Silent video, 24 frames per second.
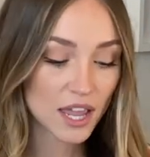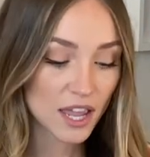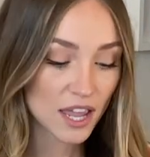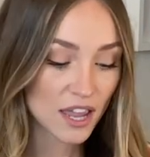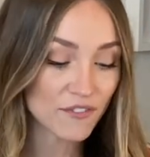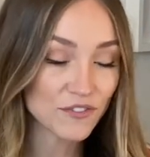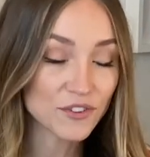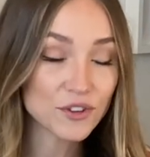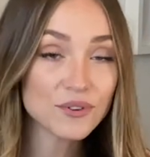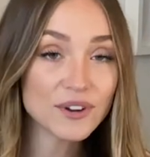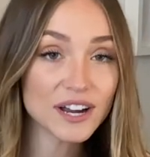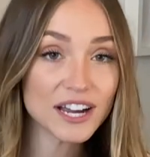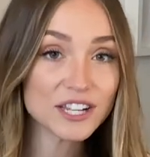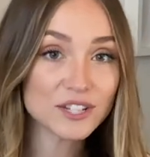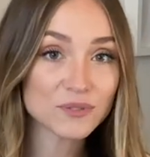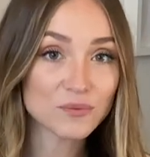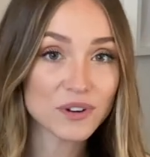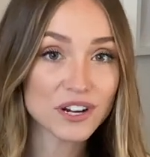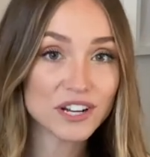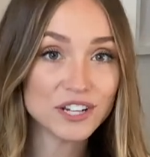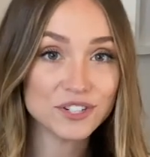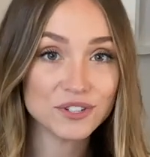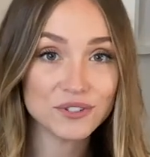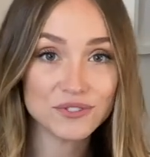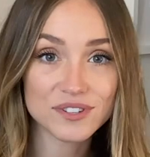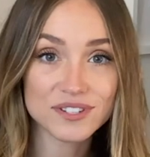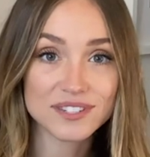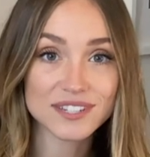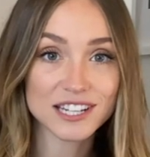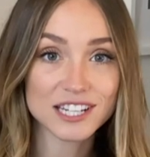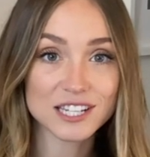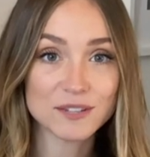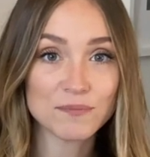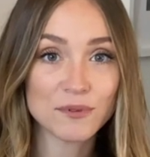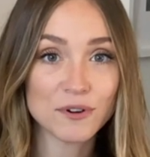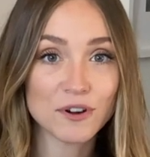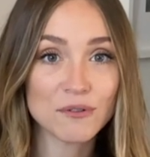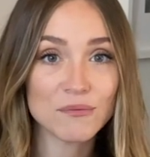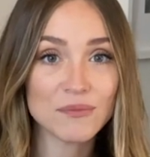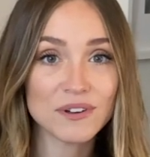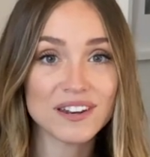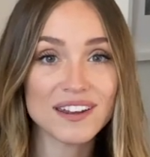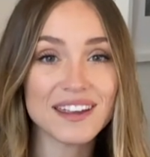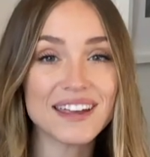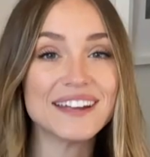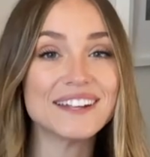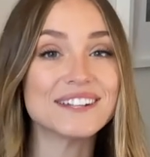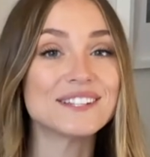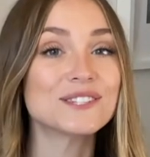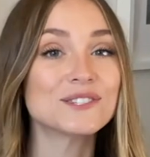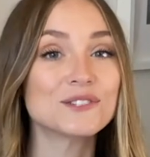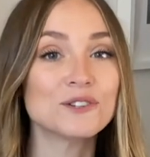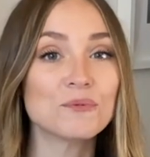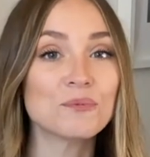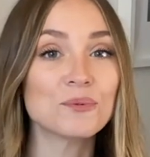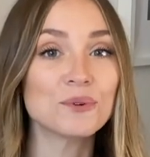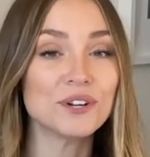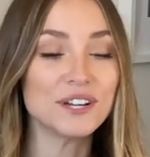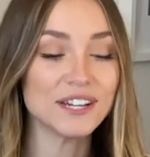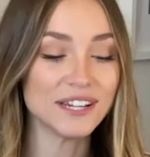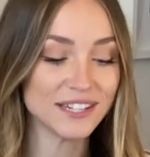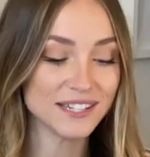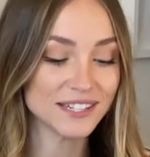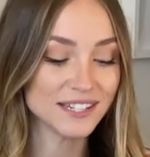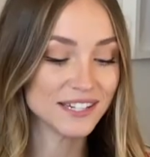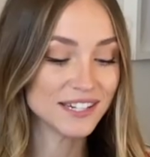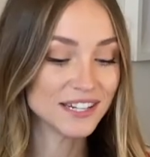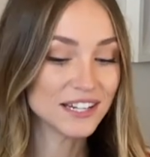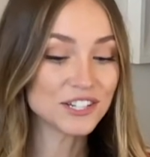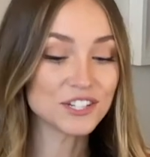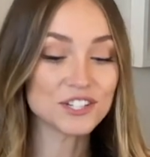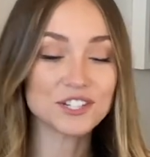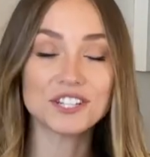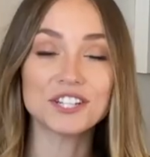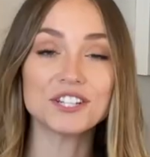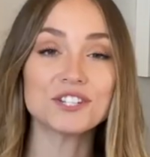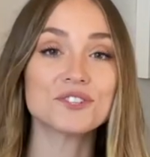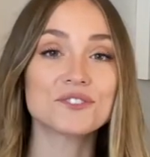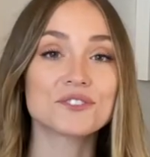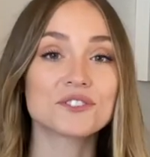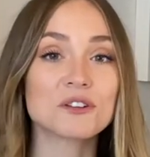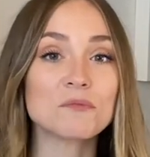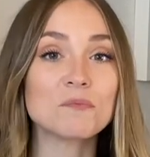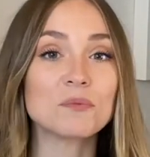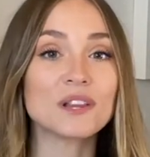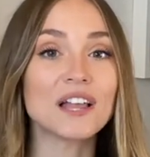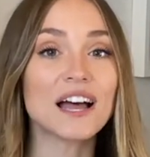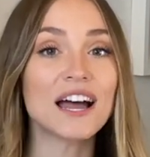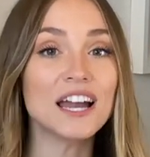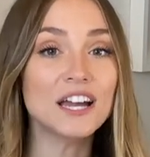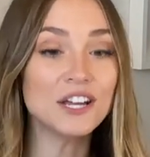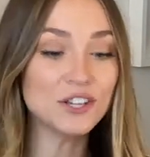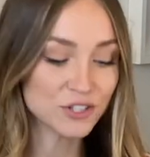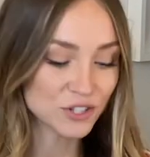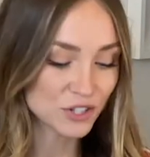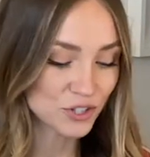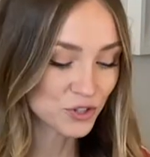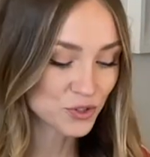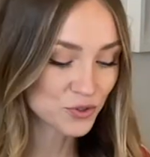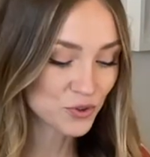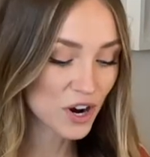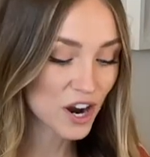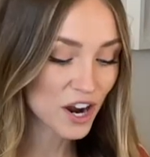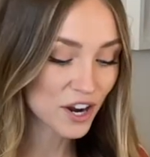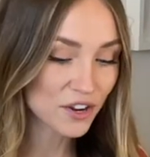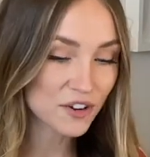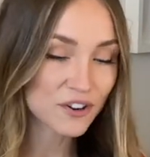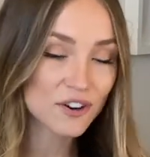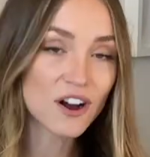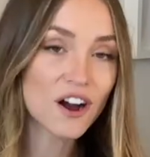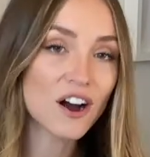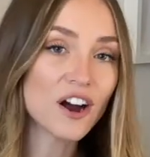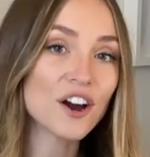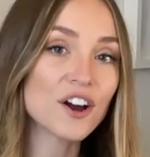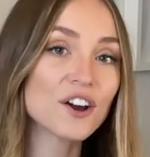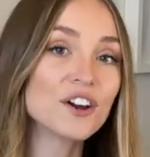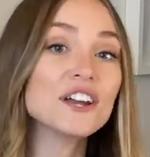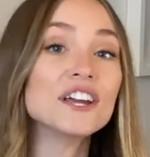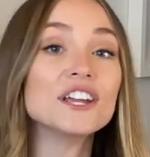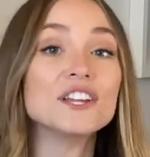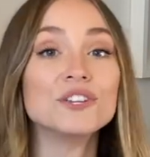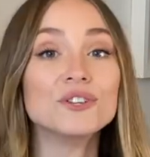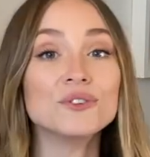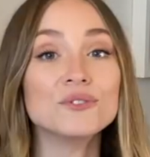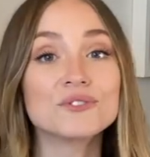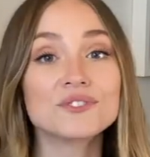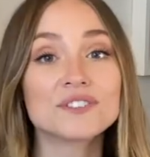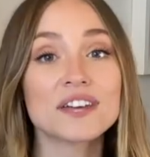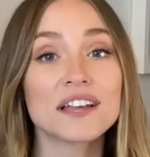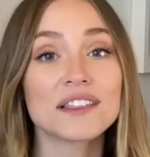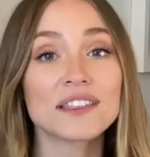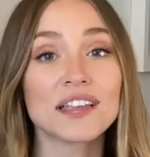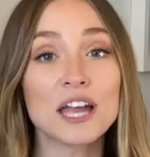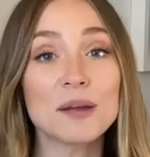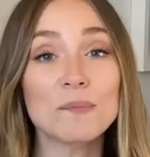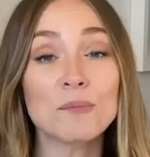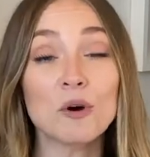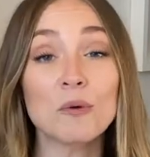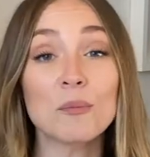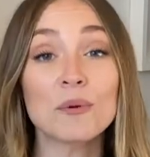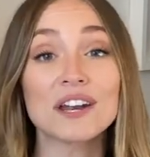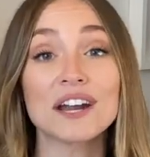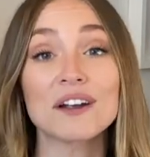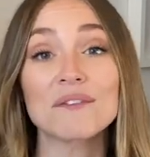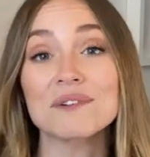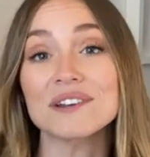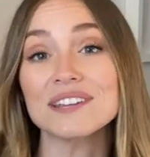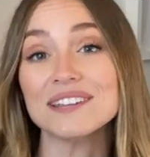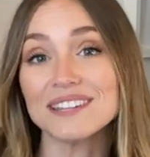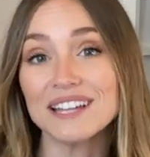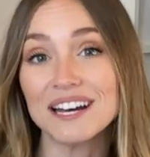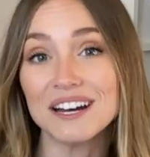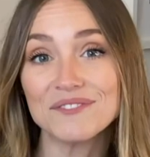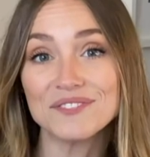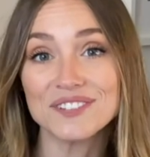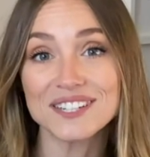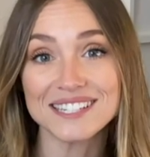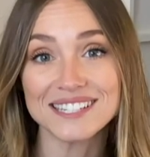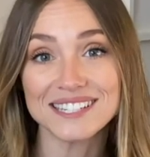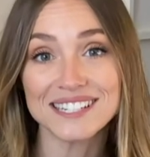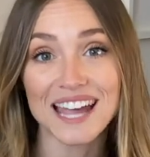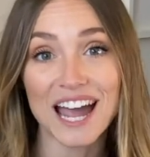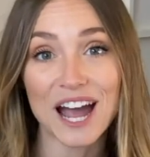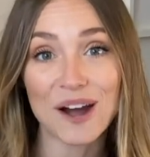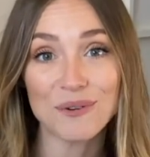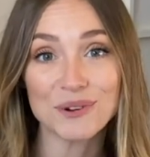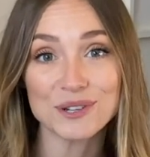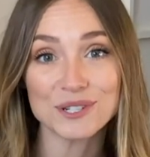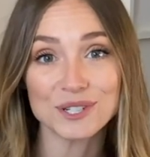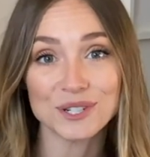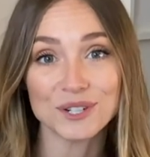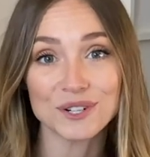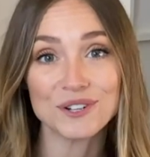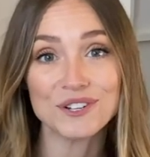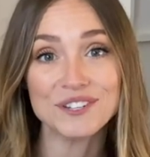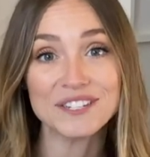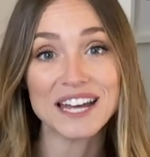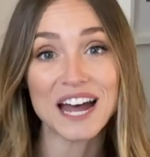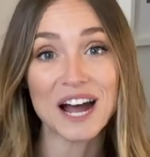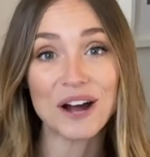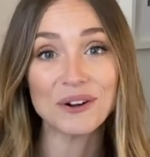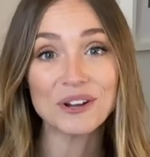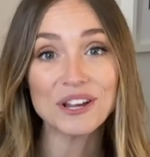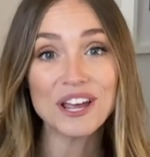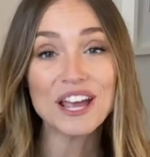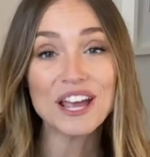if you guys wanna do this experiment, it's super easy. Just get your supplies, draw your art, and use that light bulb, and I would love to see how it turns out.